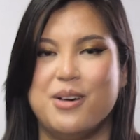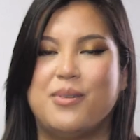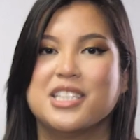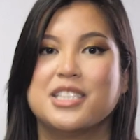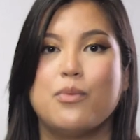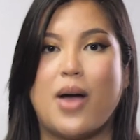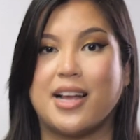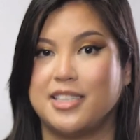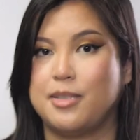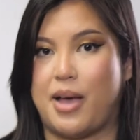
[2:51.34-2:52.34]
Once the
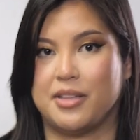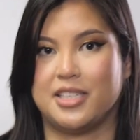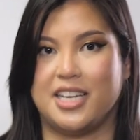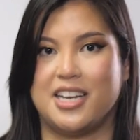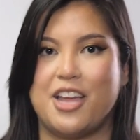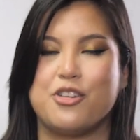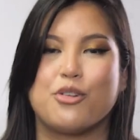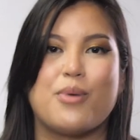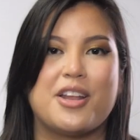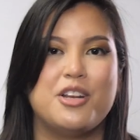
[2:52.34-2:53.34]
wax is melted and
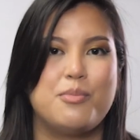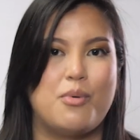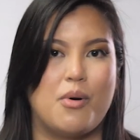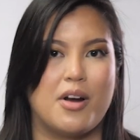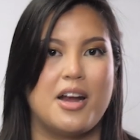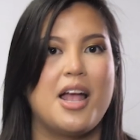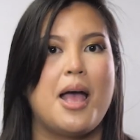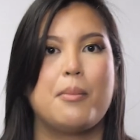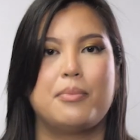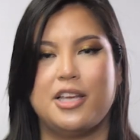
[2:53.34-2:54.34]
you're ready to pour,
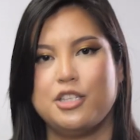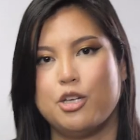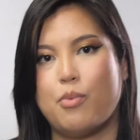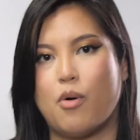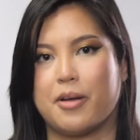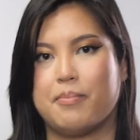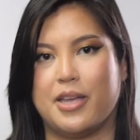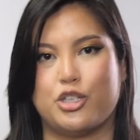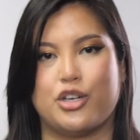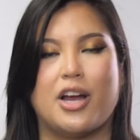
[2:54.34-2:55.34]
place your pouring
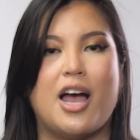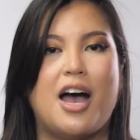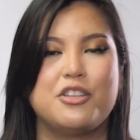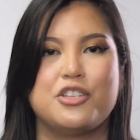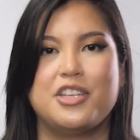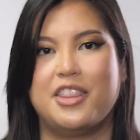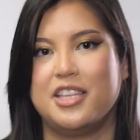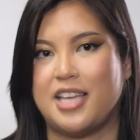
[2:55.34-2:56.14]
pitcher underneath the